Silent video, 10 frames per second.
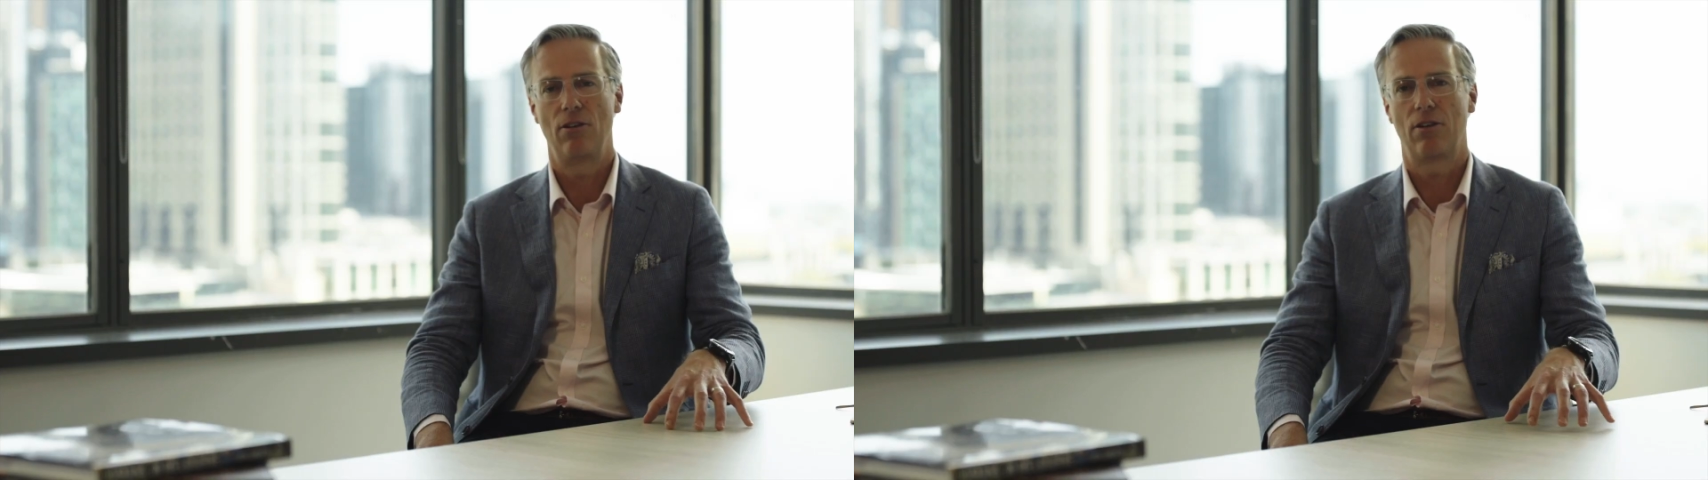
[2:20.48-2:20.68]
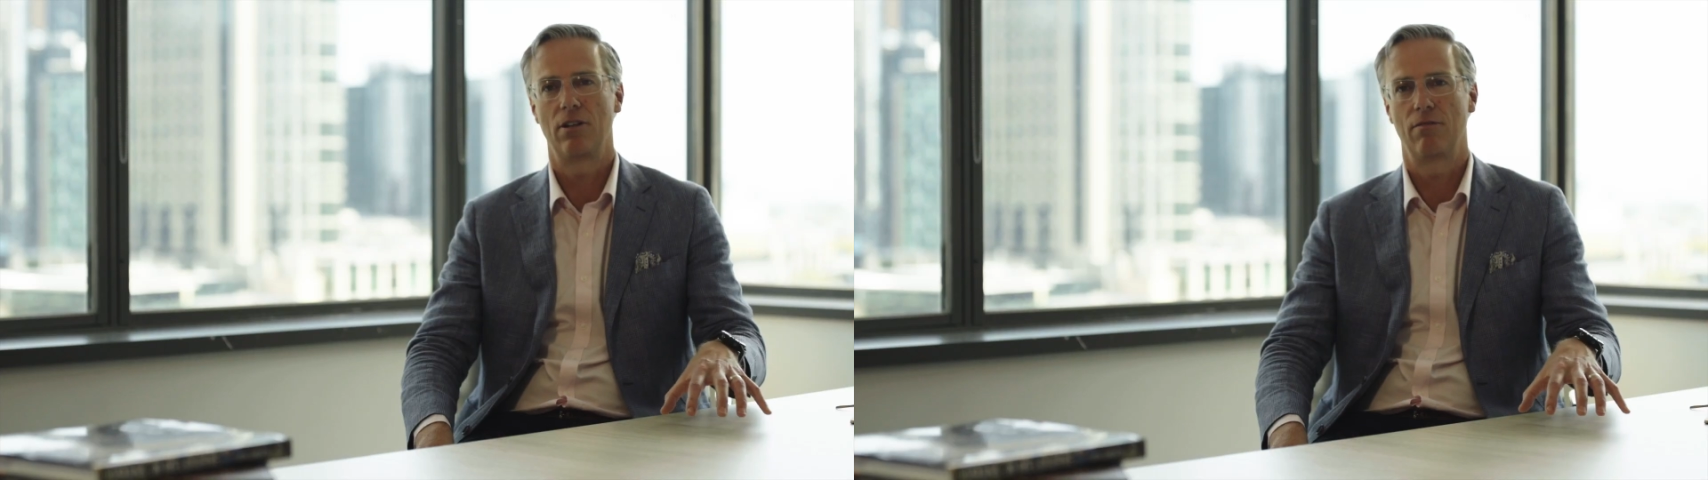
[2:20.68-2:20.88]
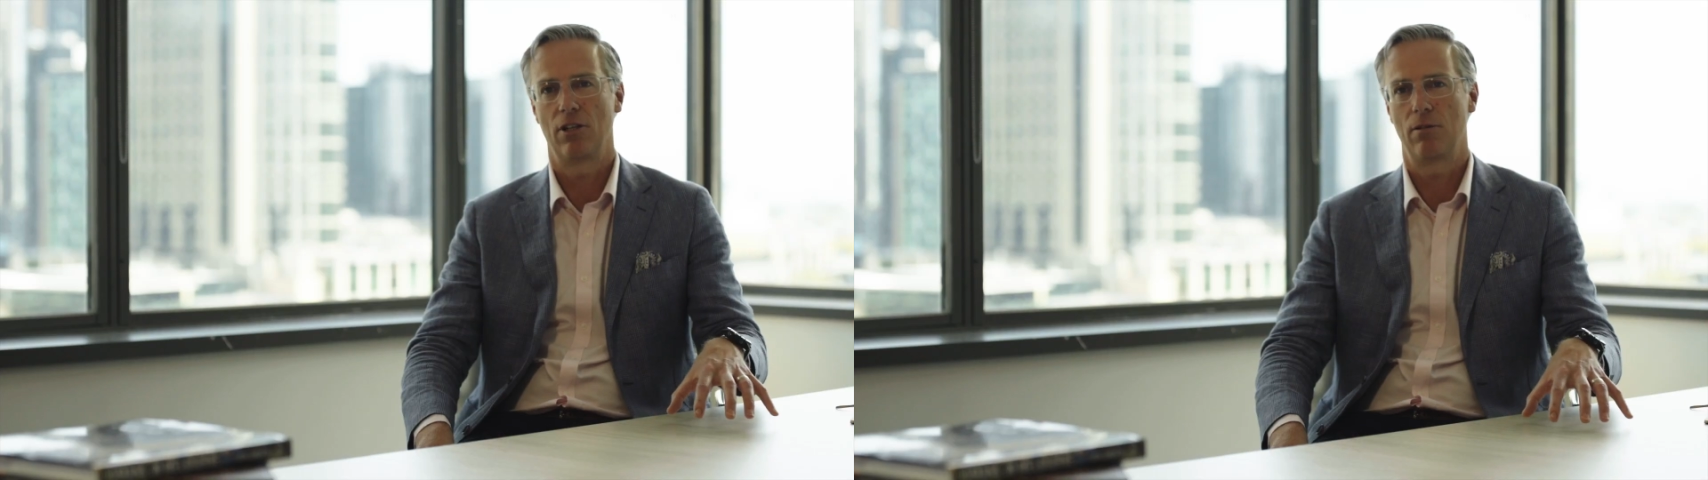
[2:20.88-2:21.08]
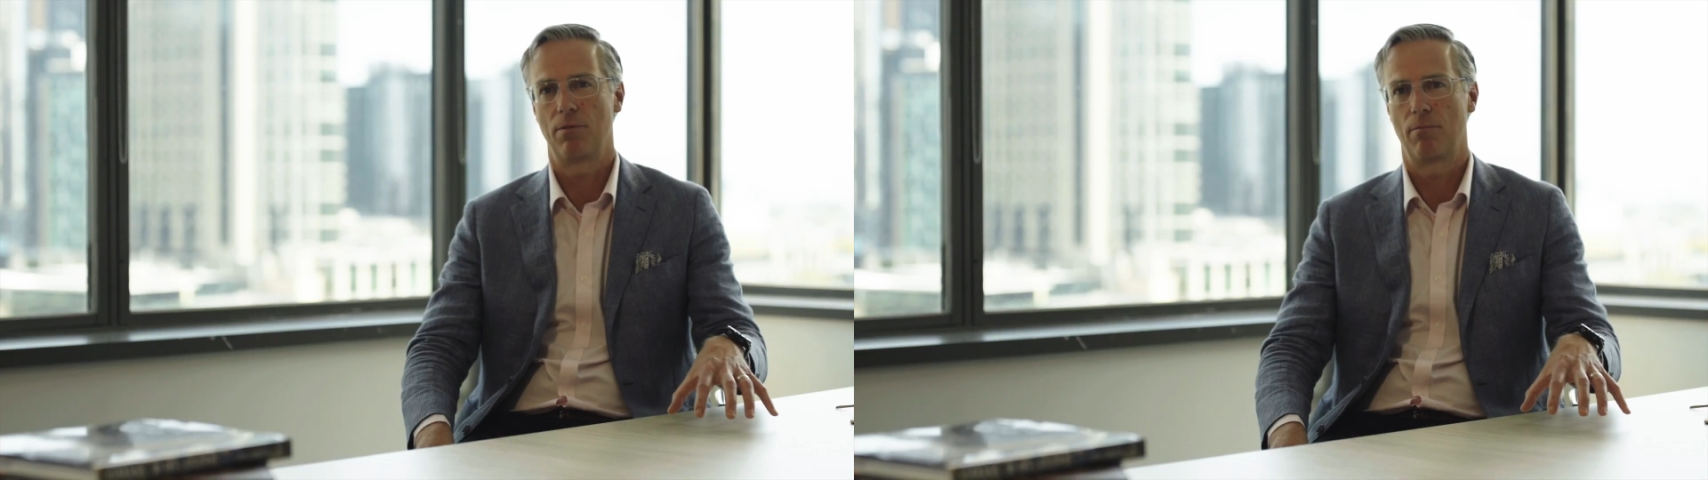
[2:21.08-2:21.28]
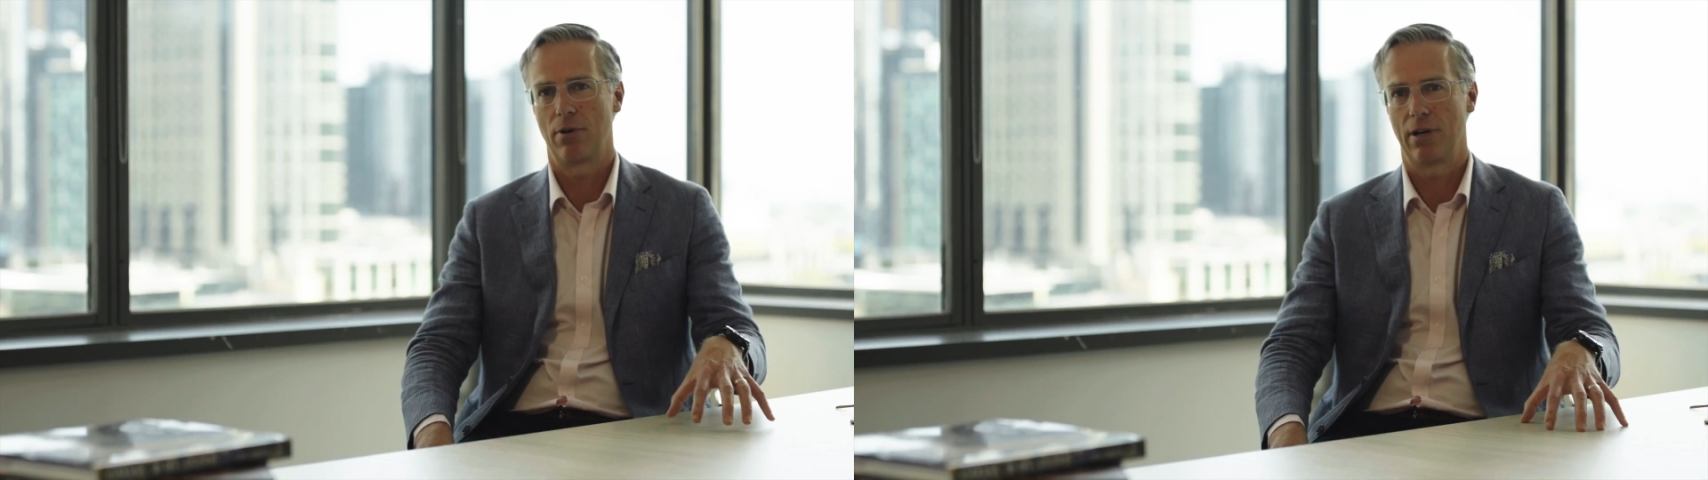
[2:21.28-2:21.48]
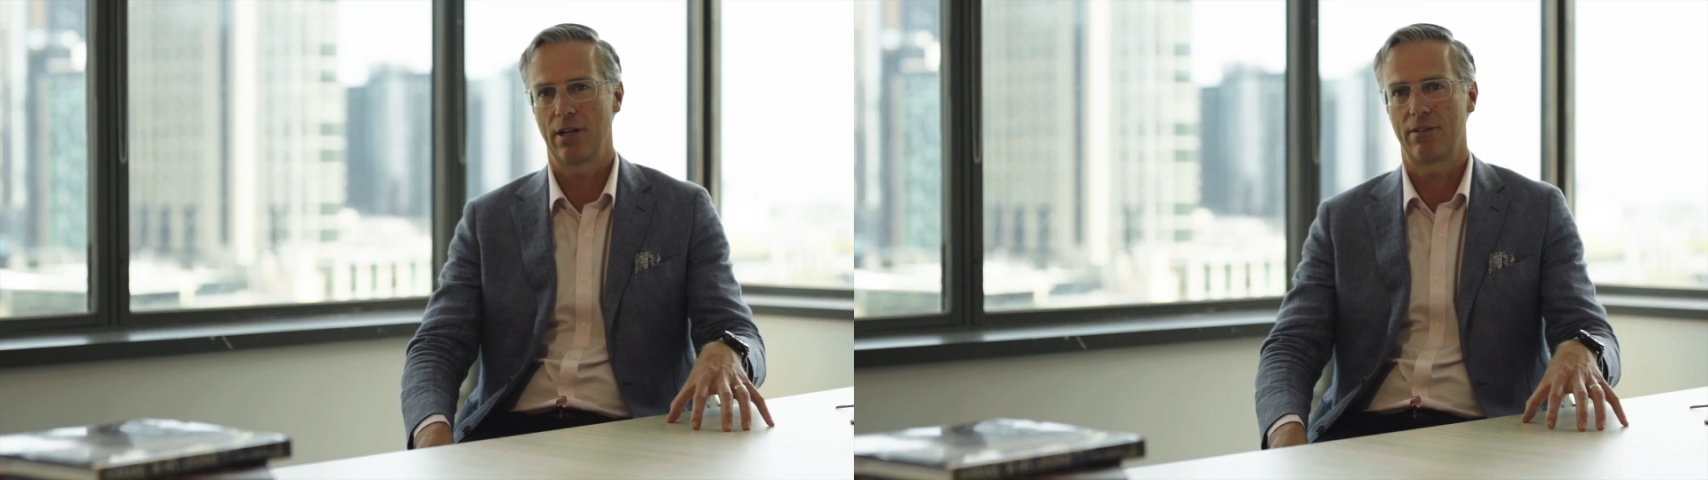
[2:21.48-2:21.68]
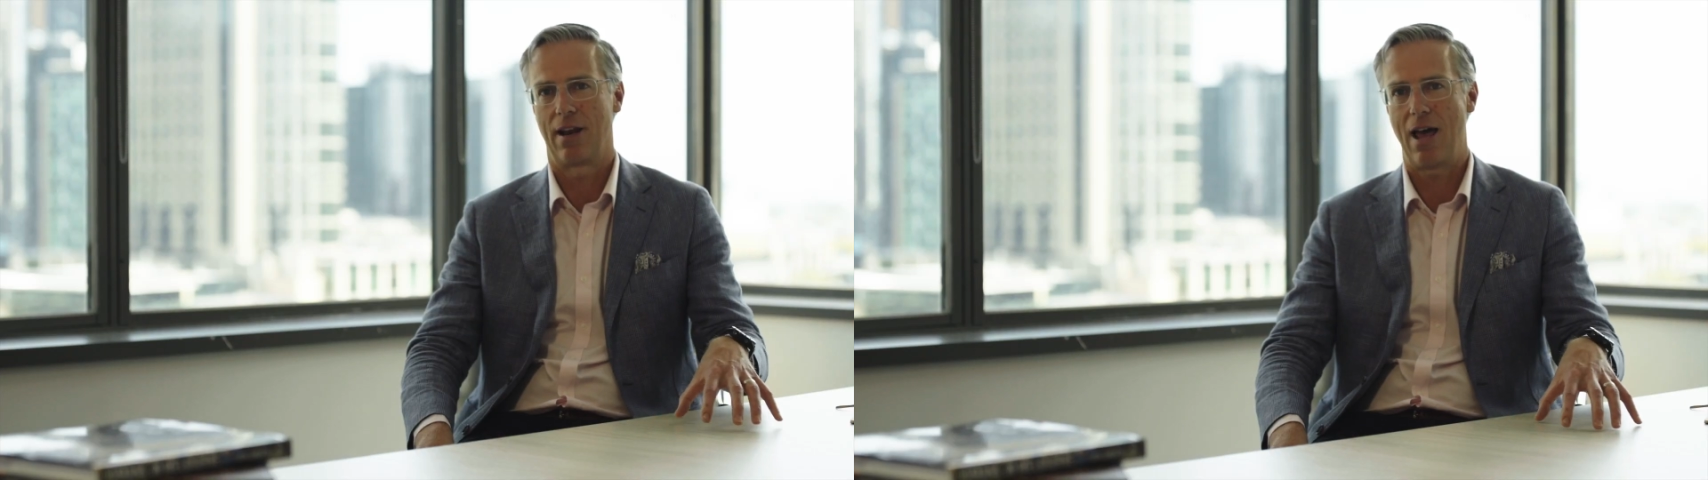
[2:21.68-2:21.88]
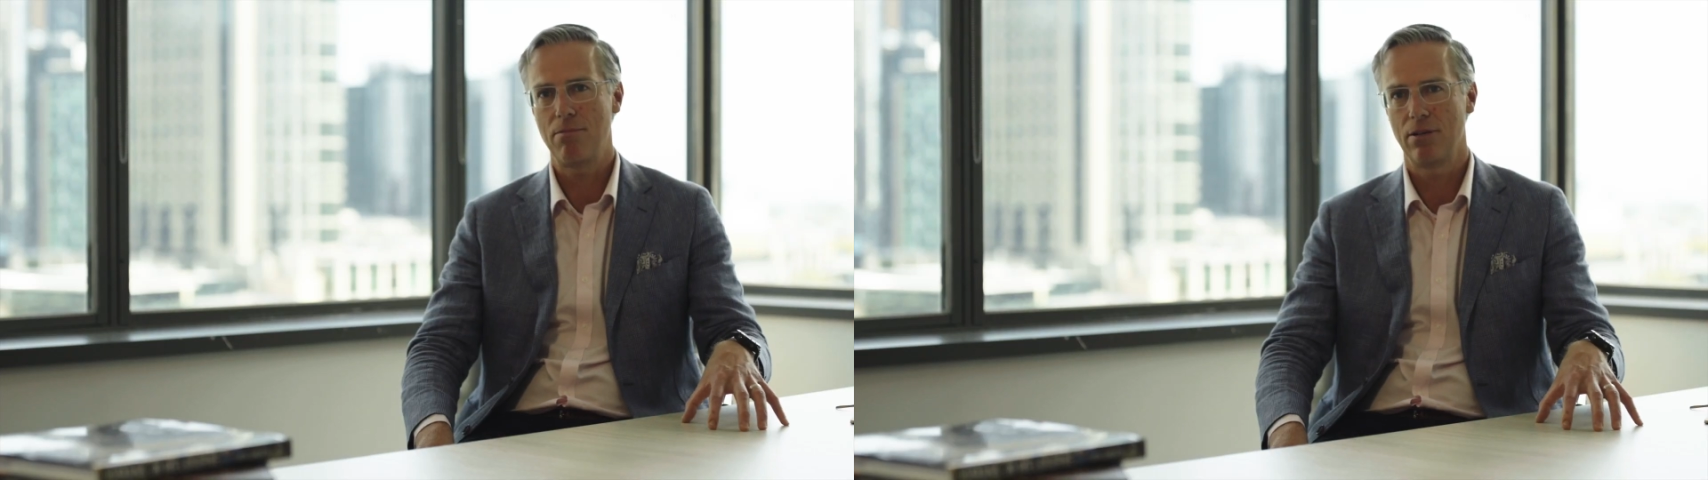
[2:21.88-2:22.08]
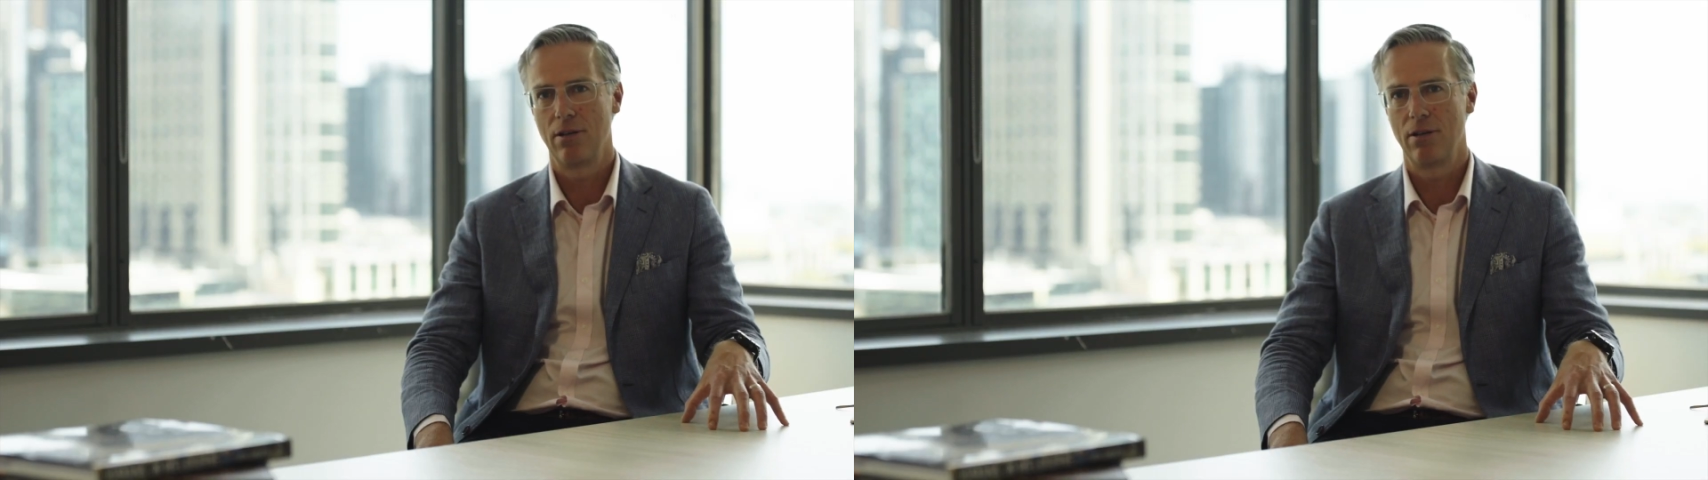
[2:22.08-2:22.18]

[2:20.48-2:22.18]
you can develop a product, an app,